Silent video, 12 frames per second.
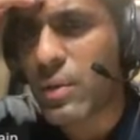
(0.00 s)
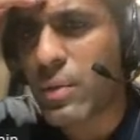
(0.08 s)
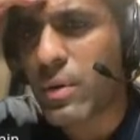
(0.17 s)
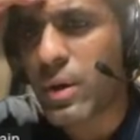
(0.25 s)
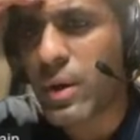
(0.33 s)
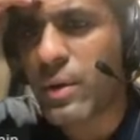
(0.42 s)
All
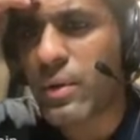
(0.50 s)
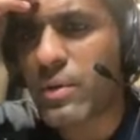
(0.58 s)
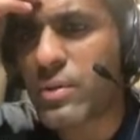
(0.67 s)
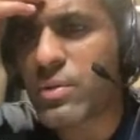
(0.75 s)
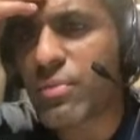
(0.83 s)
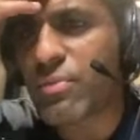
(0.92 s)
right,
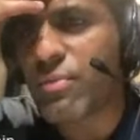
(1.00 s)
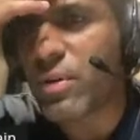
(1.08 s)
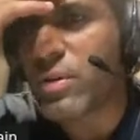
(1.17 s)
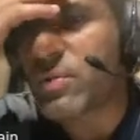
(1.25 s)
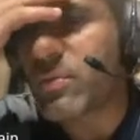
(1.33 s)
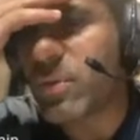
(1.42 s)
so
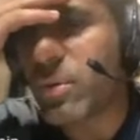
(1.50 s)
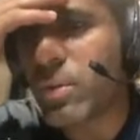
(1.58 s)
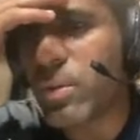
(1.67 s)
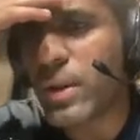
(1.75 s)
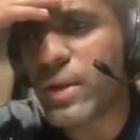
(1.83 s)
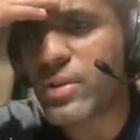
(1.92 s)
first of
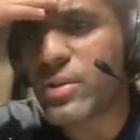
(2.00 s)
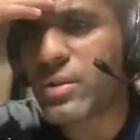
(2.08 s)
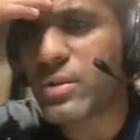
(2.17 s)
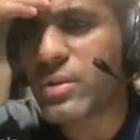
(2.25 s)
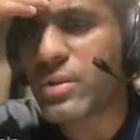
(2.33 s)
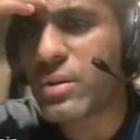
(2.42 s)
all, let's
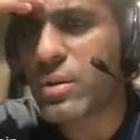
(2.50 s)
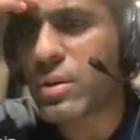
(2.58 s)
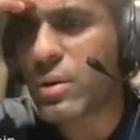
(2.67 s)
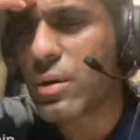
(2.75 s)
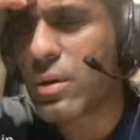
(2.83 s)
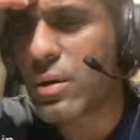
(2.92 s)
just
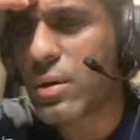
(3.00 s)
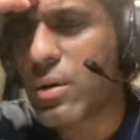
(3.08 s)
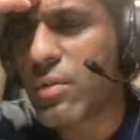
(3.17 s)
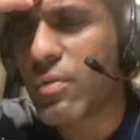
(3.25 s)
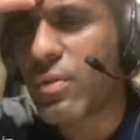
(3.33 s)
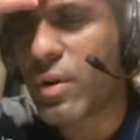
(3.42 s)

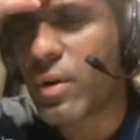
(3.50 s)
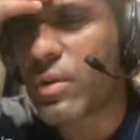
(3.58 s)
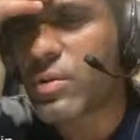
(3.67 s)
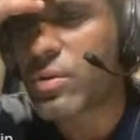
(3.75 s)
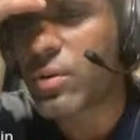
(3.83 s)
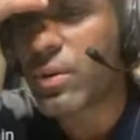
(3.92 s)

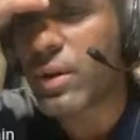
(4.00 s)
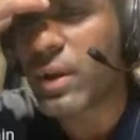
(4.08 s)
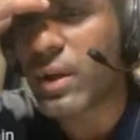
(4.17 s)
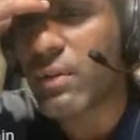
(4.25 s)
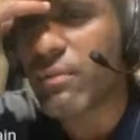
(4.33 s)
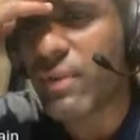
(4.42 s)
focus on
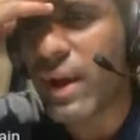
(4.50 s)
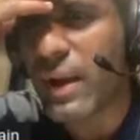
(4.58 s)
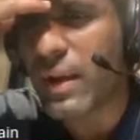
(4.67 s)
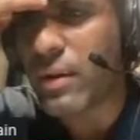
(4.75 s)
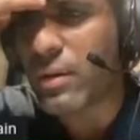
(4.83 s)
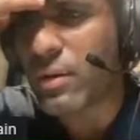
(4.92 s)
the
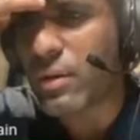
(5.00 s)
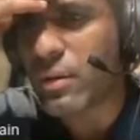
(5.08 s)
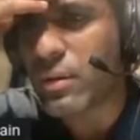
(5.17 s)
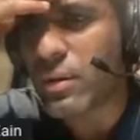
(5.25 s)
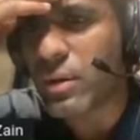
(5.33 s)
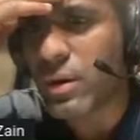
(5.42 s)
invalid
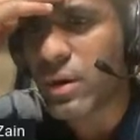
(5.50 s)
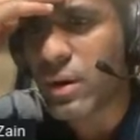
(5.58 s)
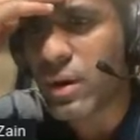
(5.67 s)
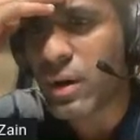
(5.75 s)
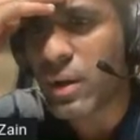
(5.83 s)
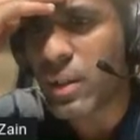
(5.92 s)

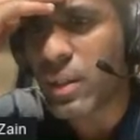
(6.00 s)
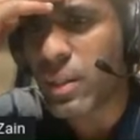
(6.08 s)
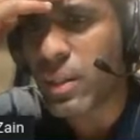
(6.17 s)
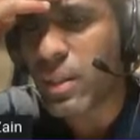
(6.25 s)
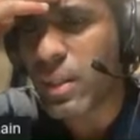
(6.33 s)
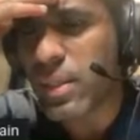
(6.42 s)
uh,
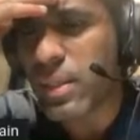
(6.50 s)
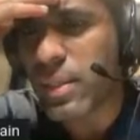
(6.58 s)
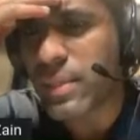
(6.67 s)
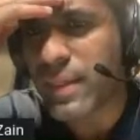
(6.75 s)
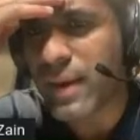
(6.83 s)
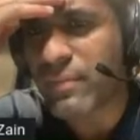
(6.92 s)

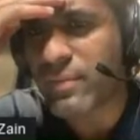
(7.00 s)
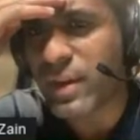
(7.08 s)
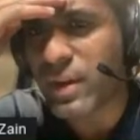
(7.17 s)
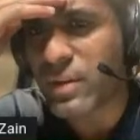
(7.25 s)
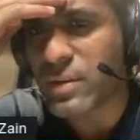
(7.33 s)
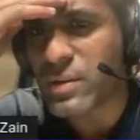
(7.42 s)
left
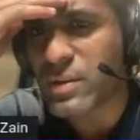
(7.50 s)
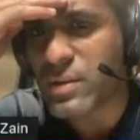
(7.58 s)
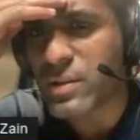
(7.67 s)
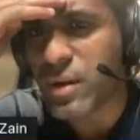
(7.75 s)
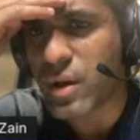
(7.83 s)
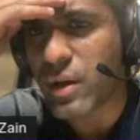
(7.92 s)
hand
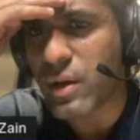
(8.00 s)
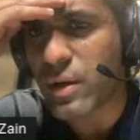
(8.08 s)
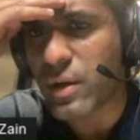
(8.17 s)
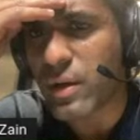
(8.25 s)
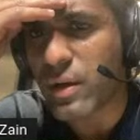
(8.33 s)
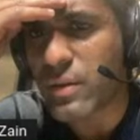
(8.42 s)
side
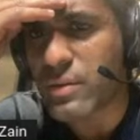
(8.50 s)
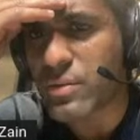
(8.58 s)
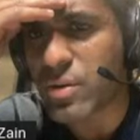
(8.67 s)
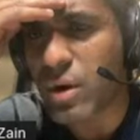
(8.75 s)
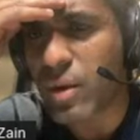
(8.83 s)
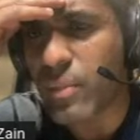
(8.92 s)
in
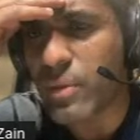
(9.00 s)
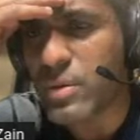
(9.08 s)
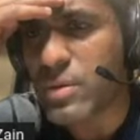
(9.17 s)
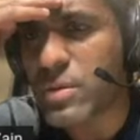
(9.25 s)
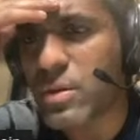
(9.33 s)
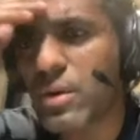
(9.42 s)

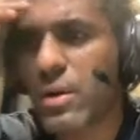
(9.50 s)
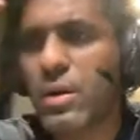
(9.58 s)
assignment.